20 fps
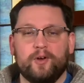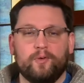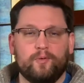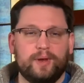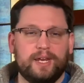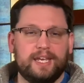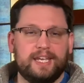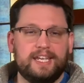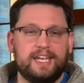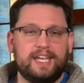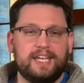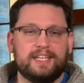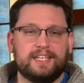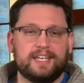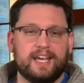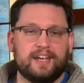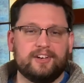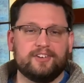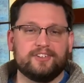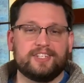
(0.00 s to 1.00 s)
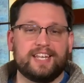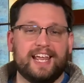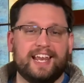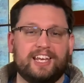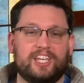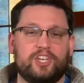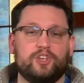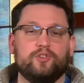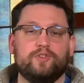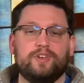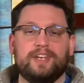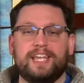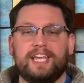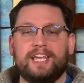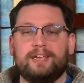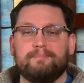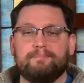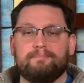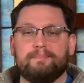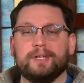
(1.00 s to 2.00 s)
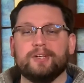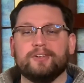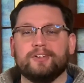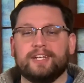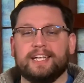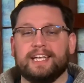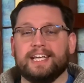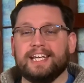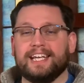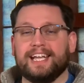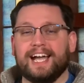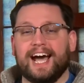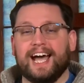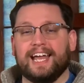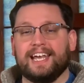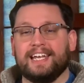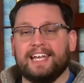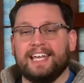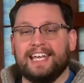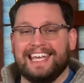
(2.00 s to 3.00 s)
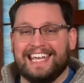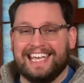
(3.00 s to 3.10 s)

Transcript: we need to understand a unique building God